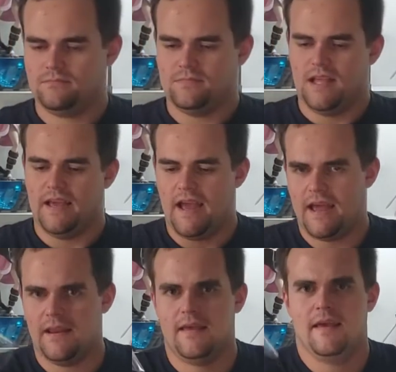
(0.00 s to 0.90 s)
Like,
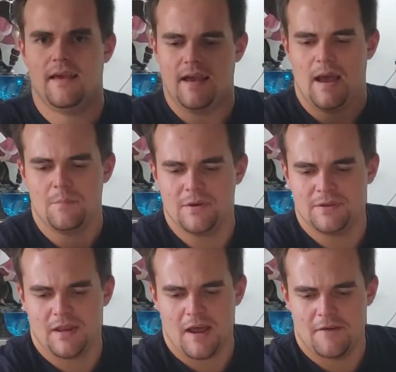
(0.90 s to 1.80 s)
I peeled
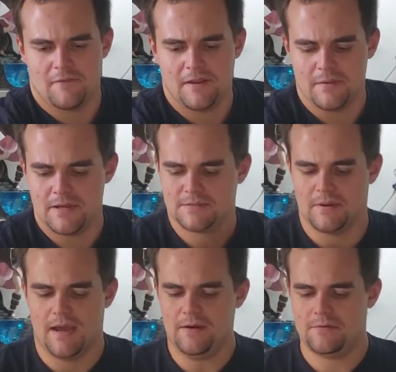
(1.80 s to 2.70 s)
it off anyways, but
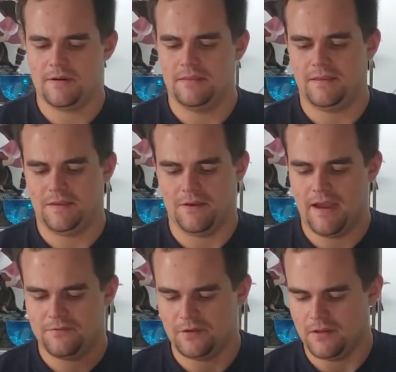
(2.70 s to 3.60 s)
I don't really think you
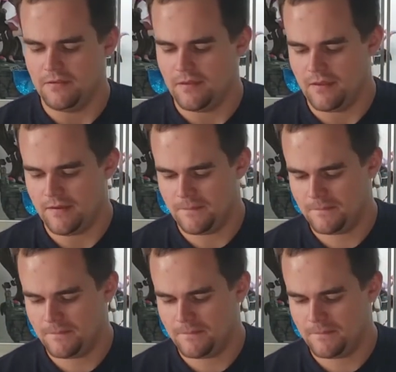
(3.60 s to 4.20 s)
have to do that.